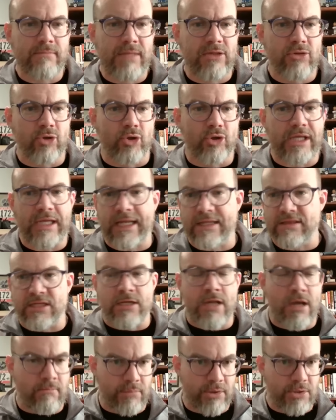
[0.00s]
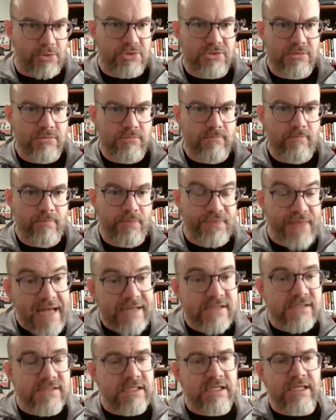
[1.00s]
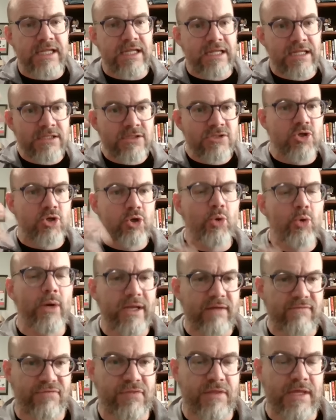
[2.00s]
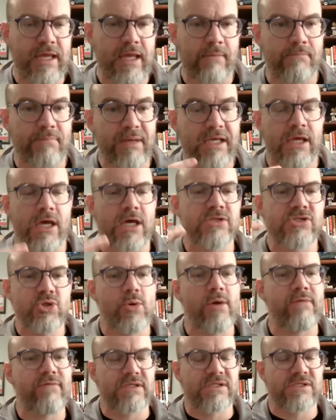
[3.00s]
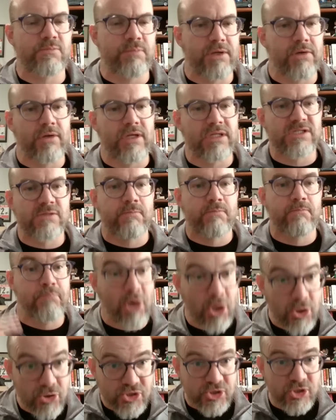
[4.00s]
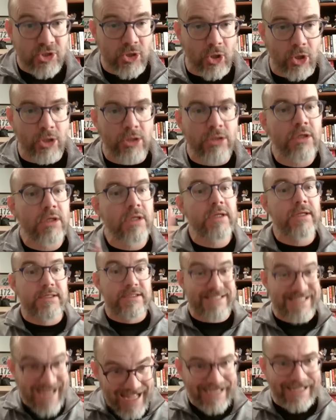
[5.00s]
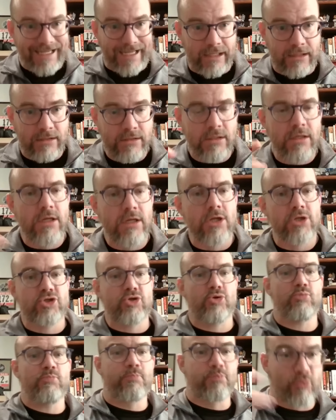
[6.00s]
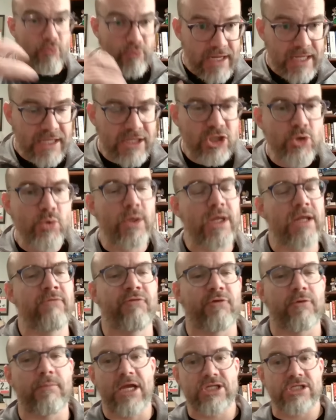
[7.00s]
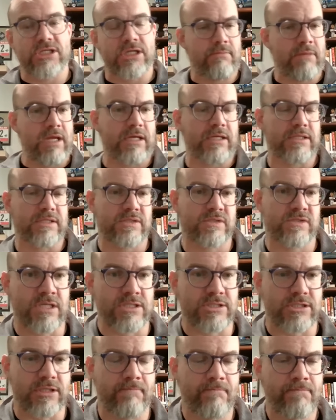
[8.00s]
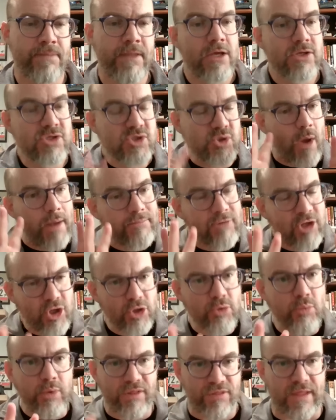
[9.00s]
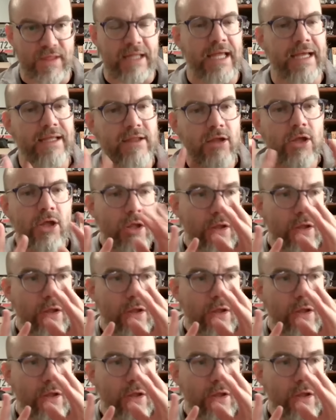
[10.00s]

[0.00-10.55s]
me looking at the numbers that is an right. intuitive thing because you have experienced personal data mm-hmm. to bring you information to make a decision so i'm good with that like